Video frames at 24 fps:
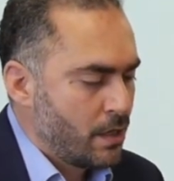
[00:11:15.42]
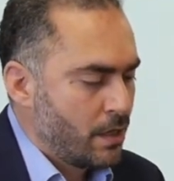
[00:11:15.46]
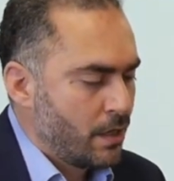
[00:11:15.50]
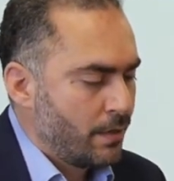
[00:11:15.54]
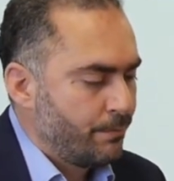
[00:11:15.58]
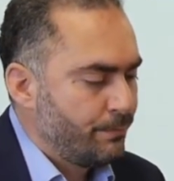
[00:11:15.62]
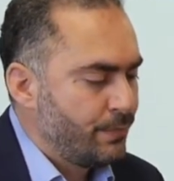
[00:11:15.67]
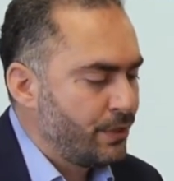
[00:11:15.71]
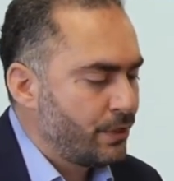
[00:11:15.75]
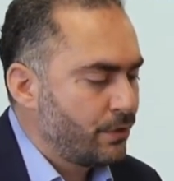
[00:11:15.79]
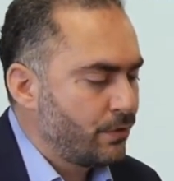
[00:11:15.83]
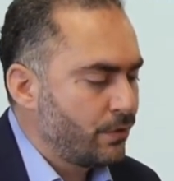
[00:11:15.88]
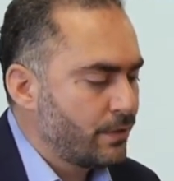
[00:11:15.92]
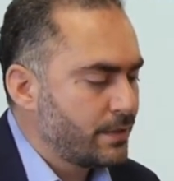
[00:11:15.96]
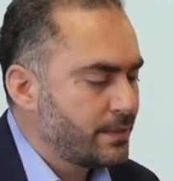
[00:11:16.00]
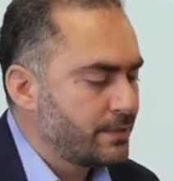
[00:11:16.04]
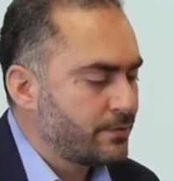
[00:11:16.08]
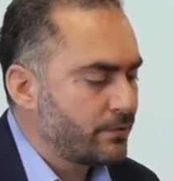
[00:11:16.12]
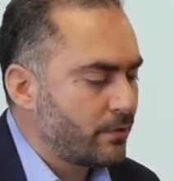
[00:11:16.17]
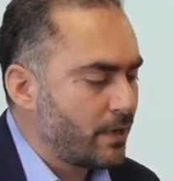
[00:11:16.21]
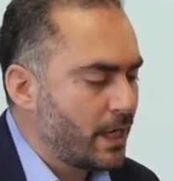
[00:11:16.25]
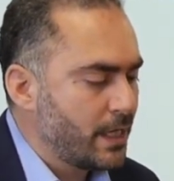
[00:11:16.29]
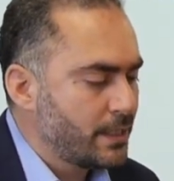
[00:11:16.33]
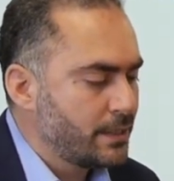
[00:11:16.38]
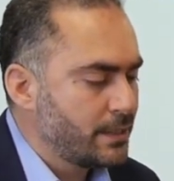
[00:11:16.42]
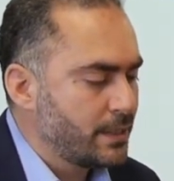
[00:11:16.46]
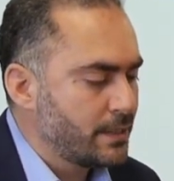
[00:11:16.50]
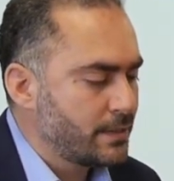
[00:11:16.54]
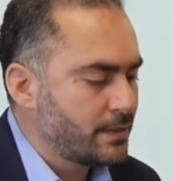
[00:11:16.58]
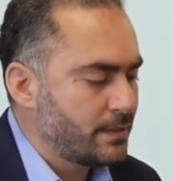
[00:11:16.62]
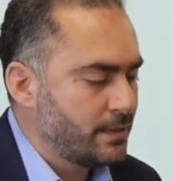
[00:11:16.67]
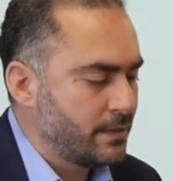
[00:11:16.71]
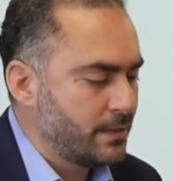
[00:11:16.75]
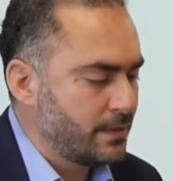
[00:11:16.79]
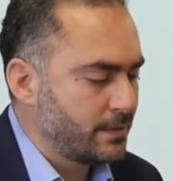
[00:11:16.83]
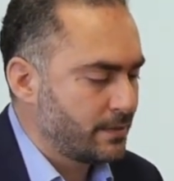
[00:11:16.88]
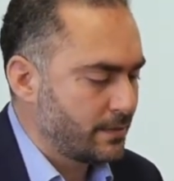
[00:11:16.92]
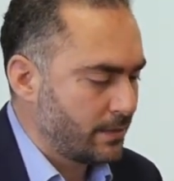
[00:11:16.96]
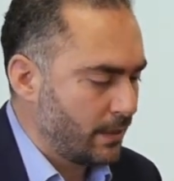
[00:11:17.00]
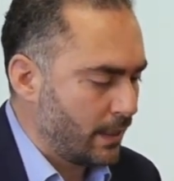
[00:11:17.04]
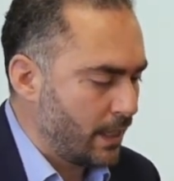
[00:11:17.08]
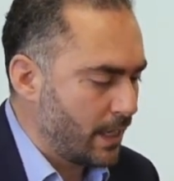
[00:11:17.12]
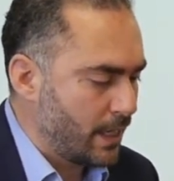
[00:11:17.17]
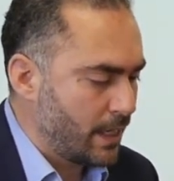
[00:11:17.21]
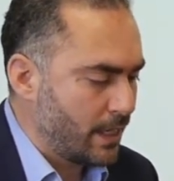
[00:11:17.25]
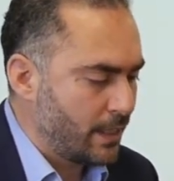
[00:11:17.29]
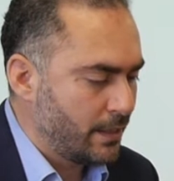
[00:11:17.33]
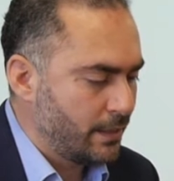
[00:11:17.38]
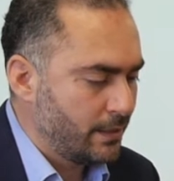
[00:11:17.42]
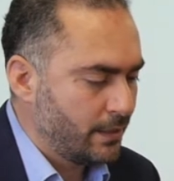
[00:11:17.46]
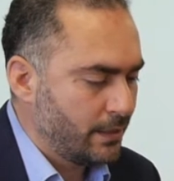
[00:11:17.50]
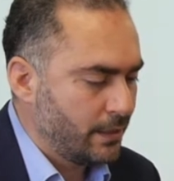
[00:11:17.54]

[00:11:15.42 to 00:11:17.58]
Because righteousness, salah,